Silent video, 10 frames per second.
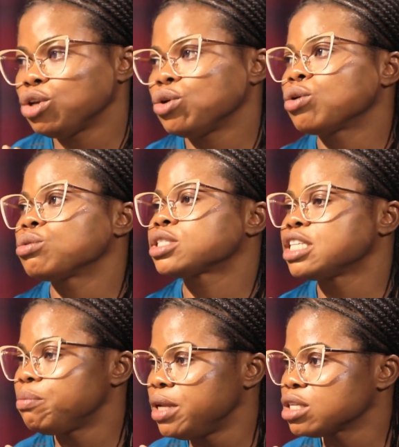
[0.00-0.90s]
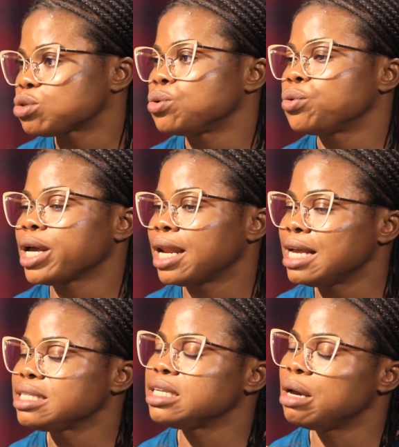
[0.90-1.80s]
your siblings will
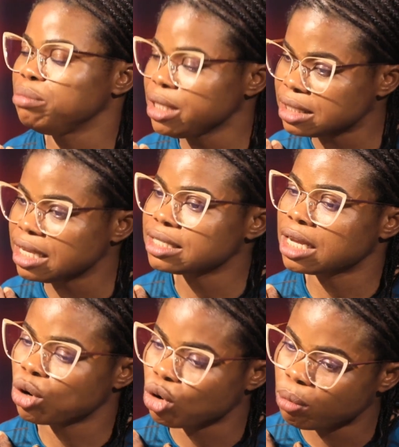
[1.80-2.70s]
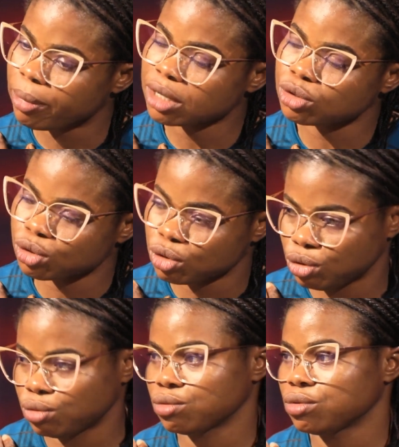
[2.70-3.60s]
realize their mistakes and come back to
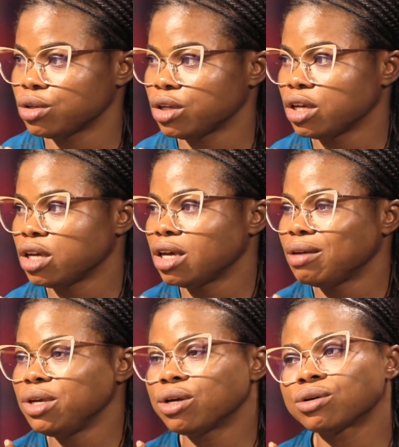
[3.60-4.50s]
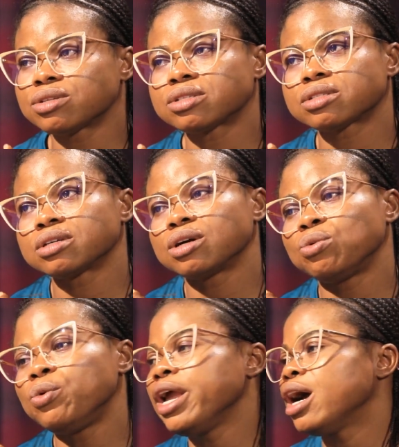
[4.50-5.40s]
you. Because
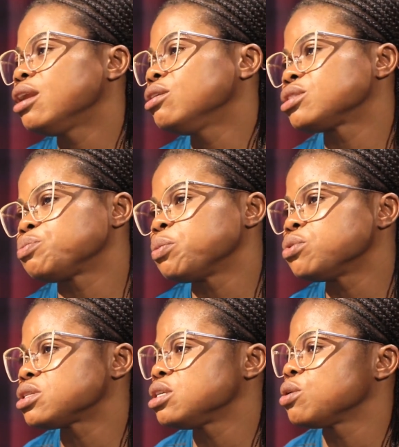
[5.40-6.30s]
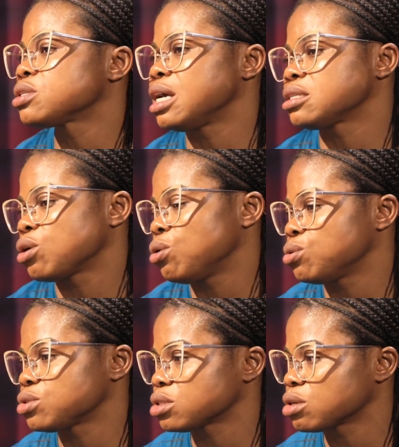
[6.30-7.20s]
we are not, people see us as
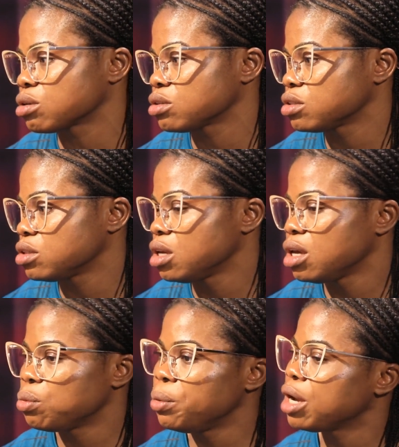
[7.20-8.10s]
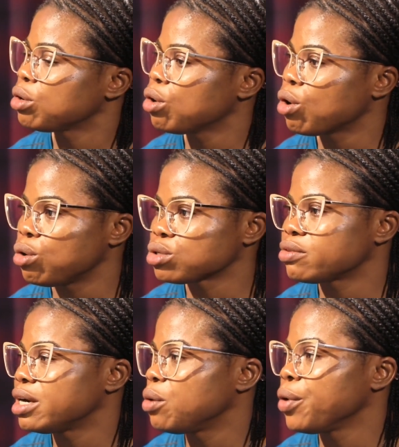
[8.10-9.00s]
cause. We are not
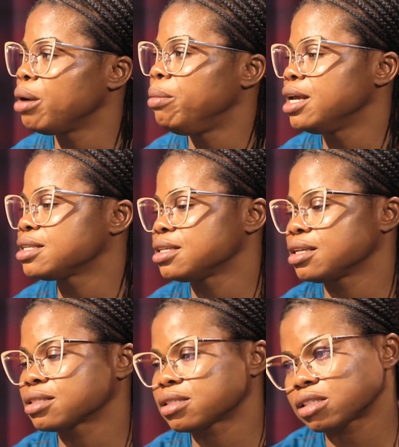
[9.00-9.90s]
cause, rather we are blessings.